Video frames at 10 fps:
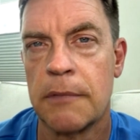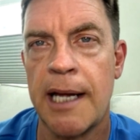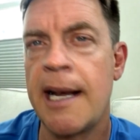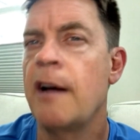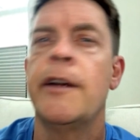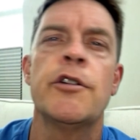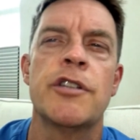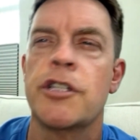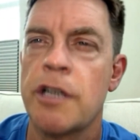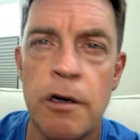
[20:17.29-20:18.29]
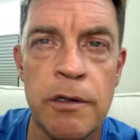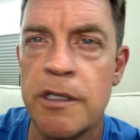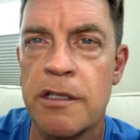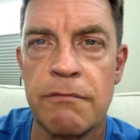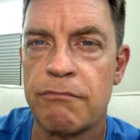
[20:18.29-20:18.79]
And now here's the show.
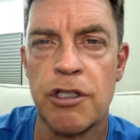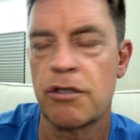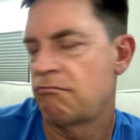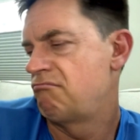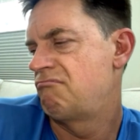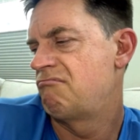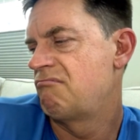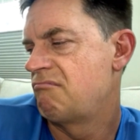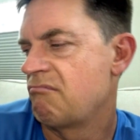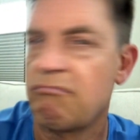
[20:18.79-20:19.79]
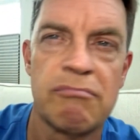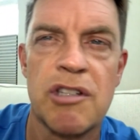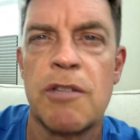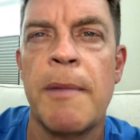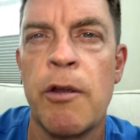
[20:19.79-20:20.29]
It's just
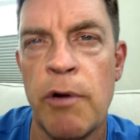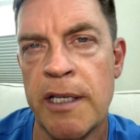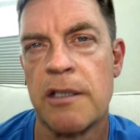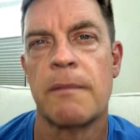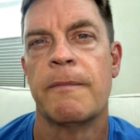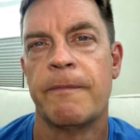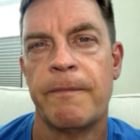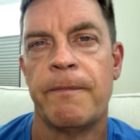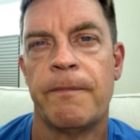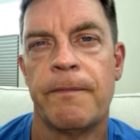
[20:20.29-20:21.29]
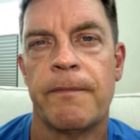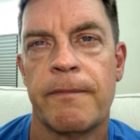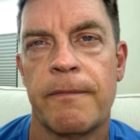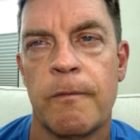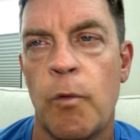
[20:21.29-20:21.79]
smithereens.
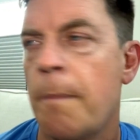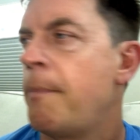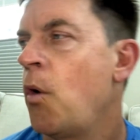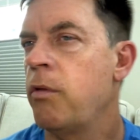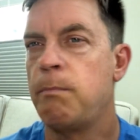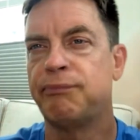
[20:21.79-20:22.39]
We're both.